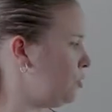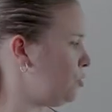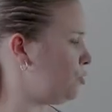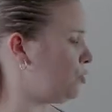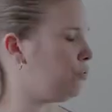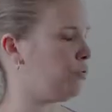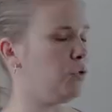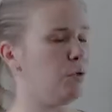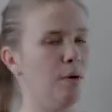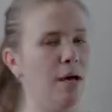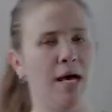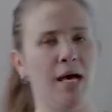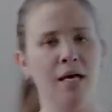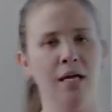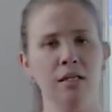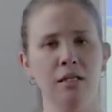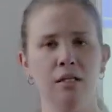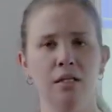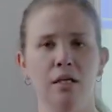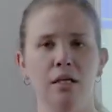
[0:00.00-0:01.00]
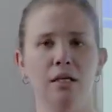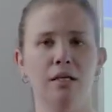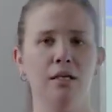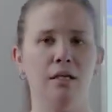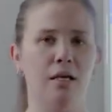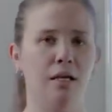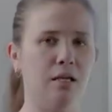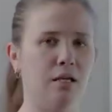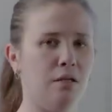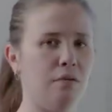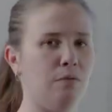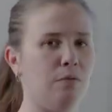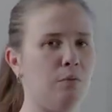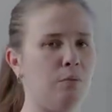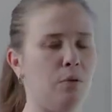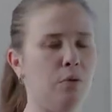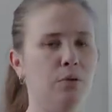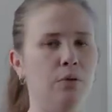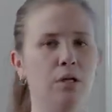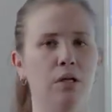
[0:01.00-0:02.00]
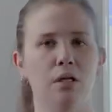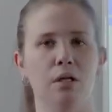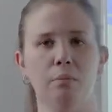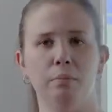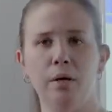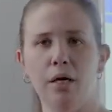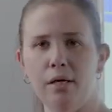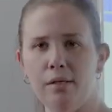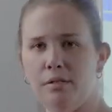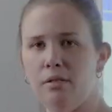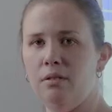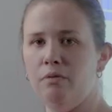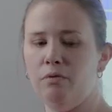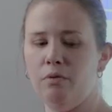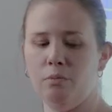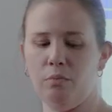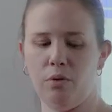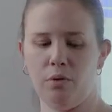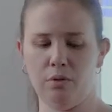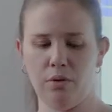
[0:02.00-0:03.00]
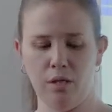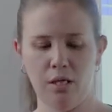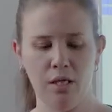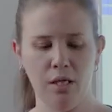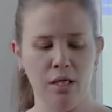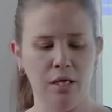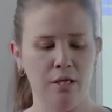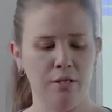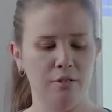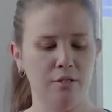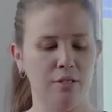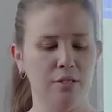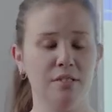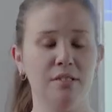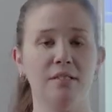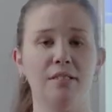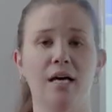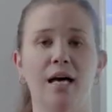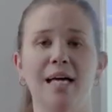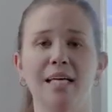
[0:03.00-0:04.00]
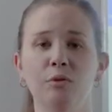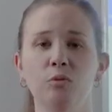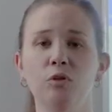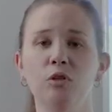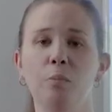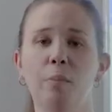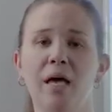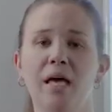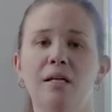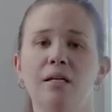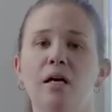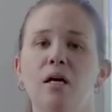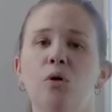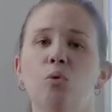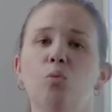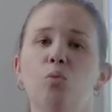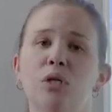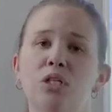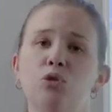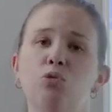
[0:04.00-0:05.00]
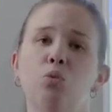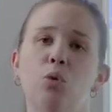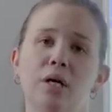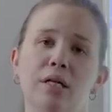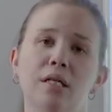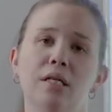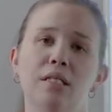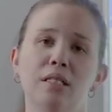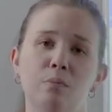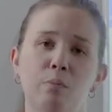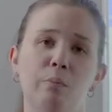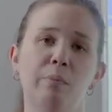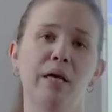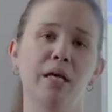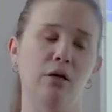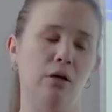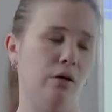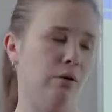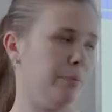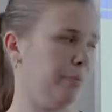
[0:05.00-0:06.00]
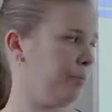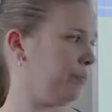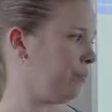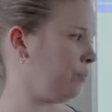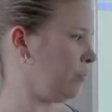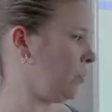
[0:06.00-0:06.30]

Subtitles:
So if you add a negative component and a positive component, the sign will depend on which one is bigger.